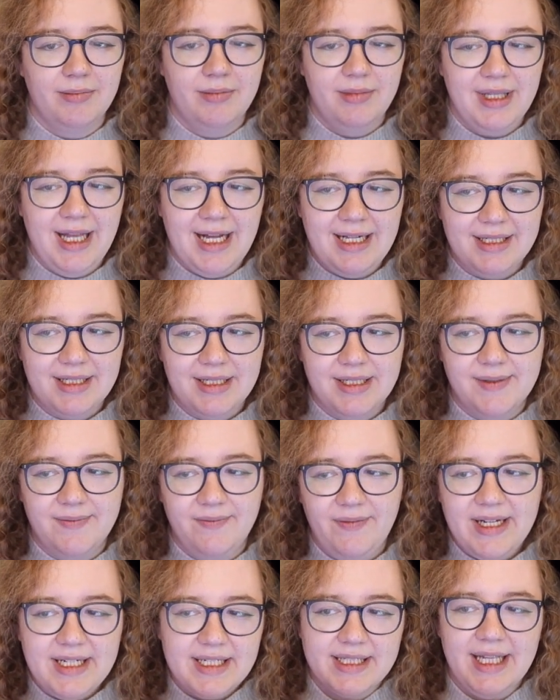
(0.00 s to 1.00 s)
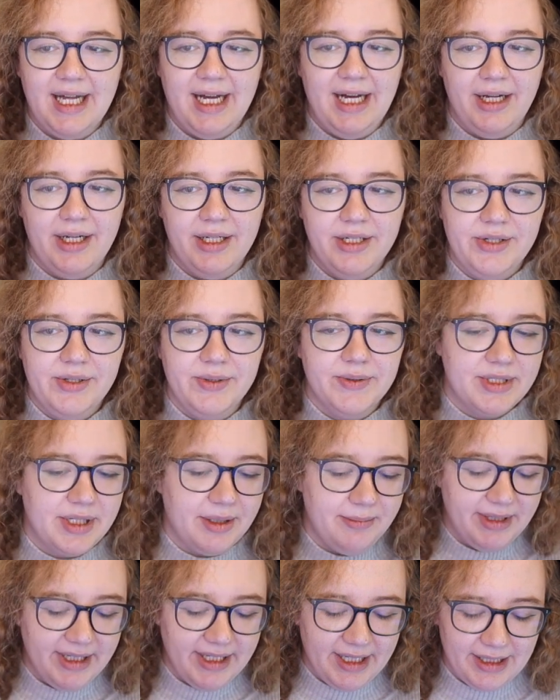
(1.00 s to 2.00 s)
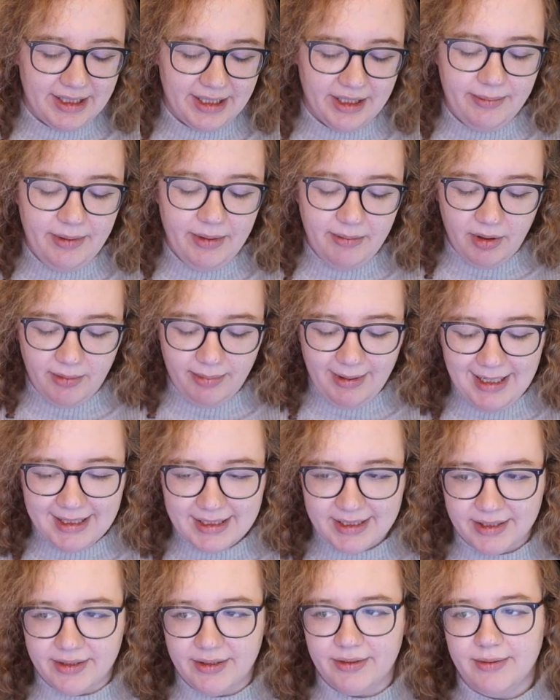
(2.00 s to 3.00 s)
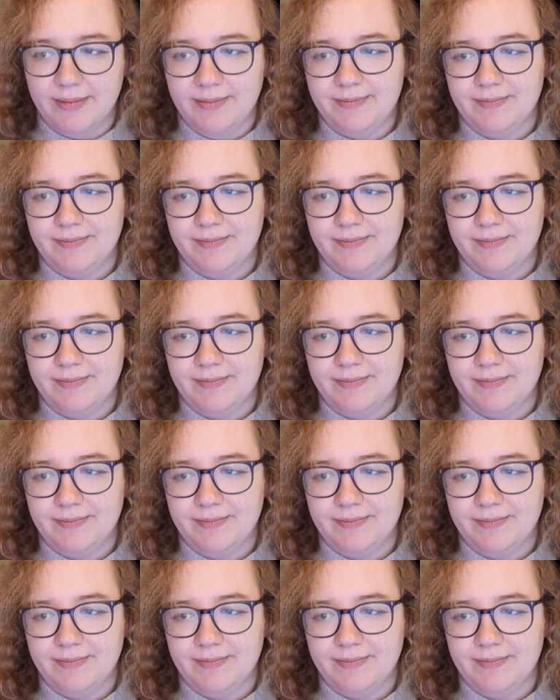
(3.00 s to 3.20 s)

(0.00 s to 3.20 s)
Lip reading: let's fix that and do something a little bit more practical.